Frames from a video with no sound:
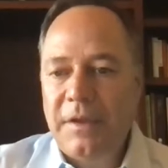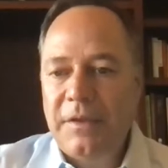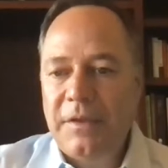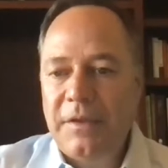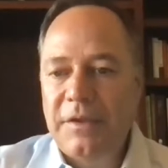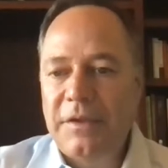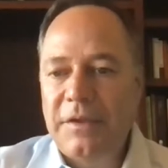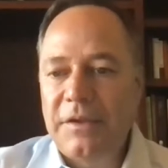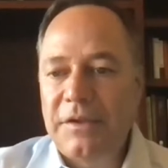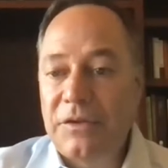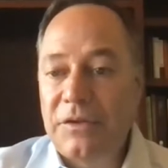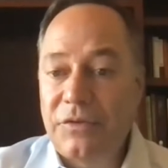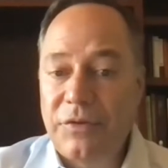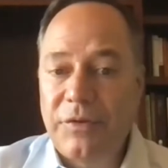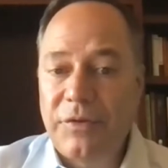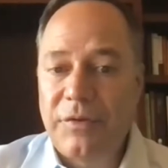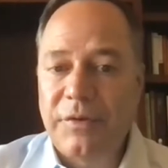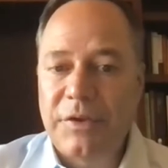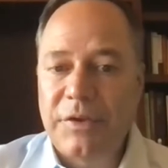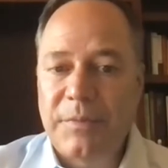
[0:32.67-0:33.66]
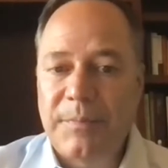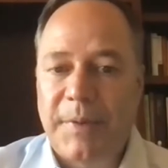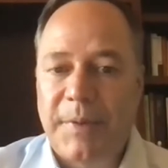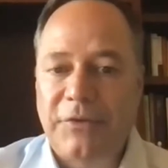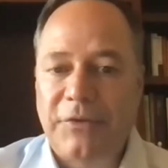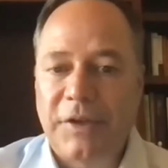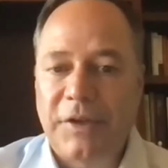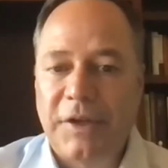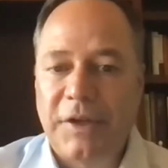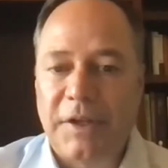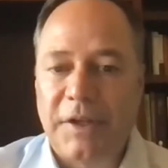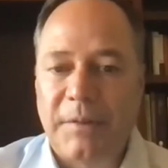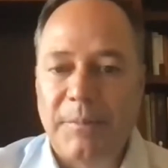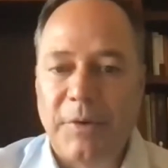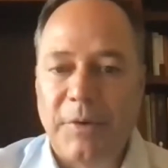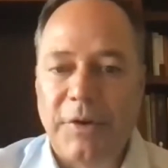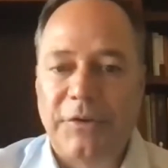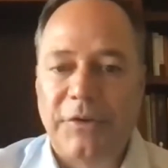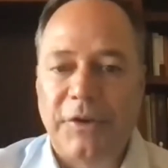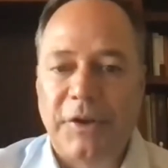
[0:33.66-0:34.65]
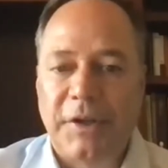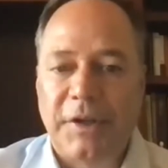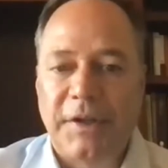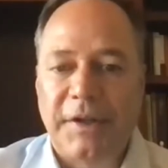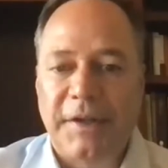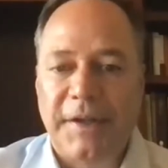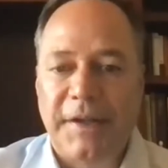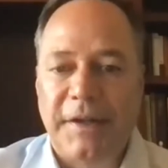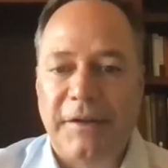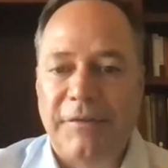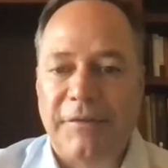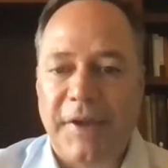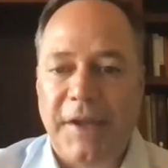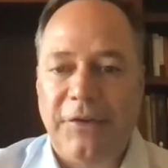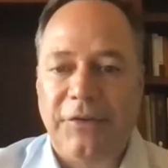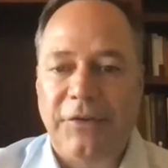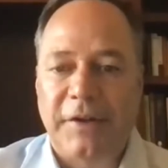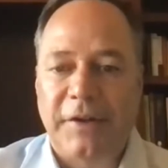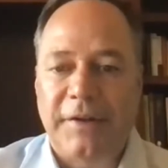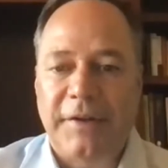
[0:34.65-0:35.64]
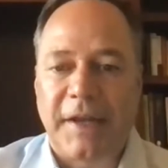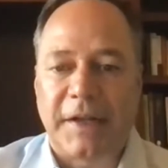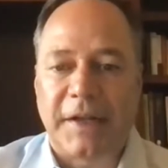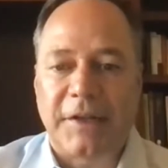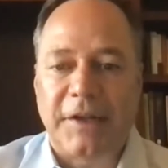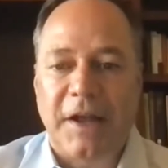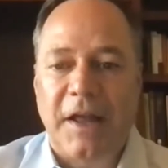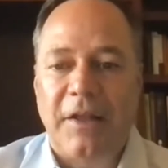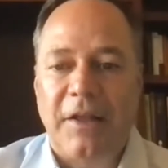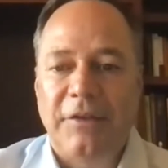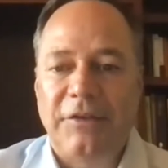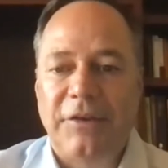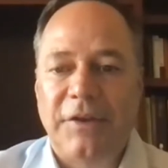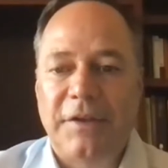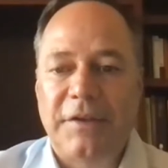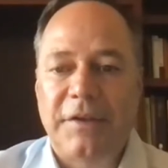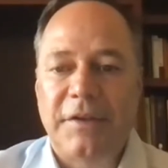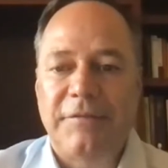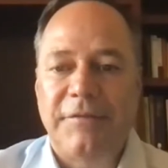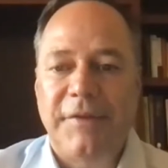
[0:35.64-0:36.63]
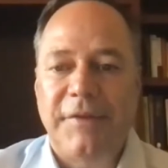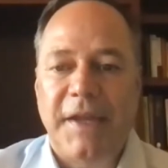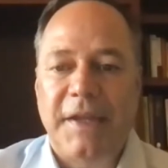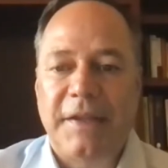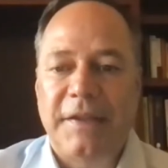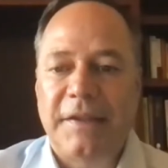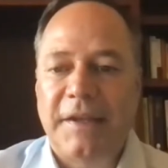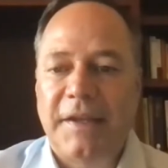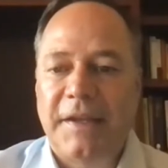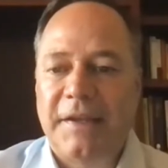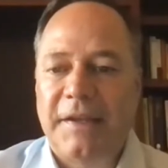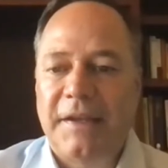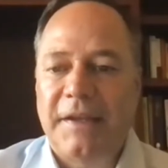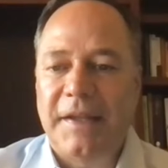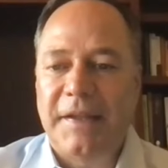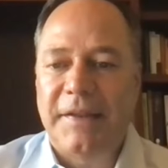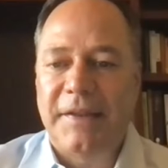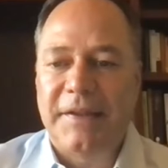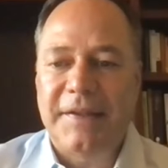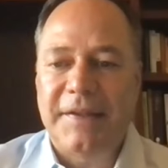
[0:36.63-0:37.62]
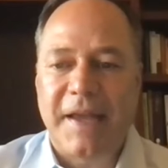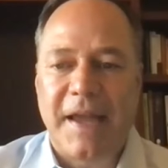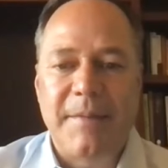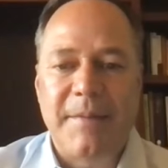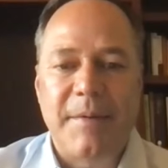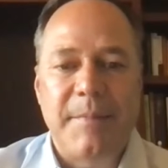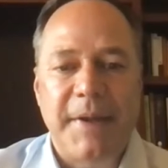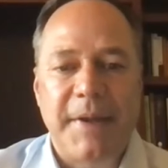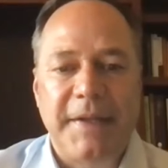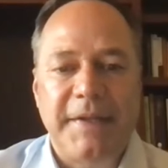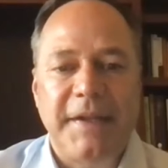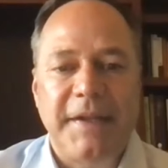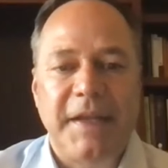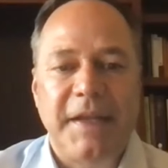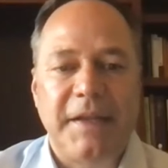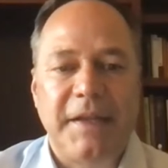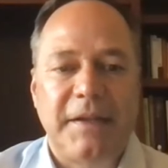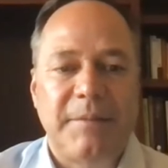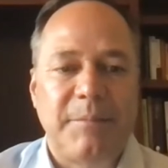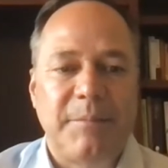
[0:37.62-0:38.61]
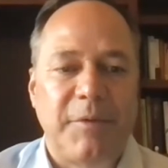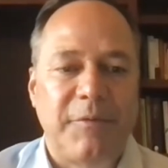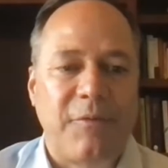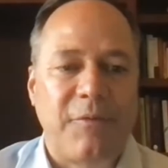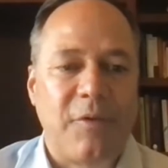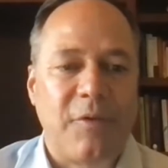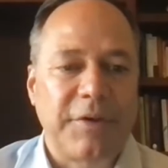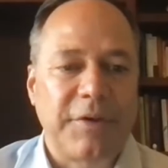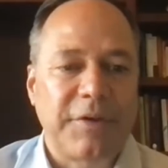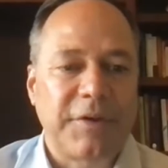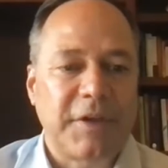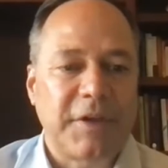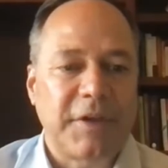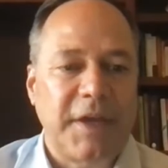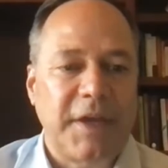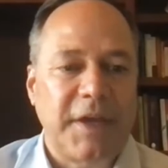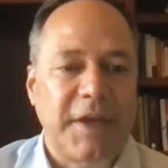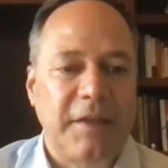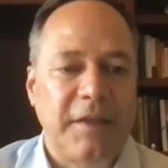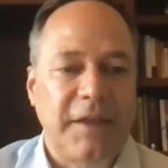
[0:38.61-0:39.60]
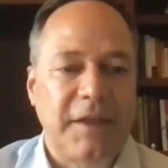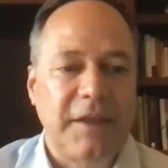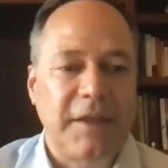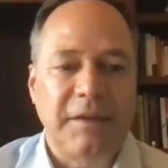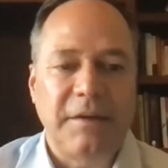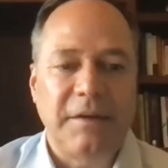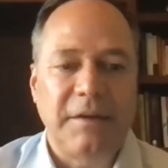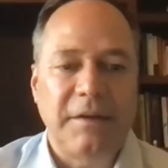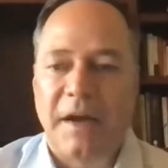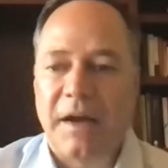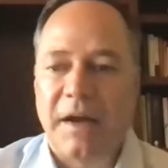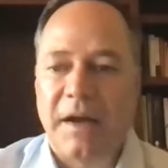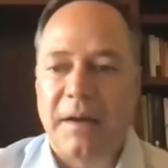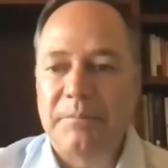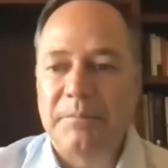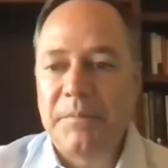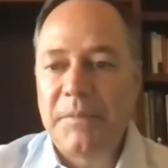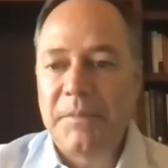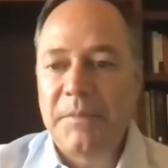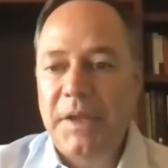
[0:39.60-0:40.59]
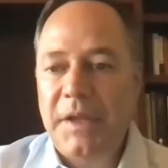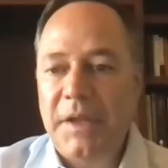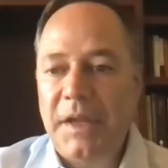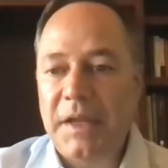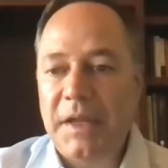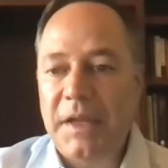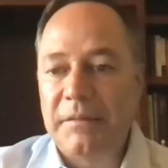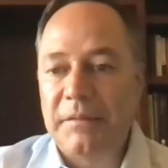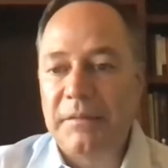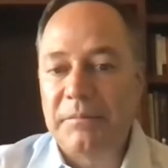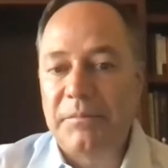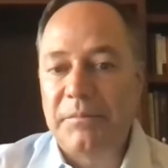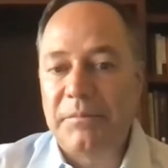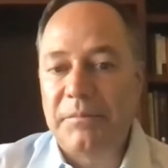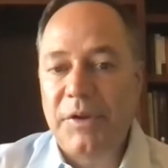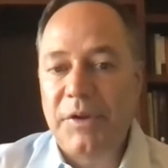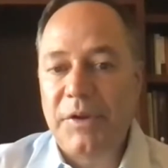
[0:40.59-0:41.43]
This is true, especially in emerging innovation and technology is advancing, and the time it may take before scaling and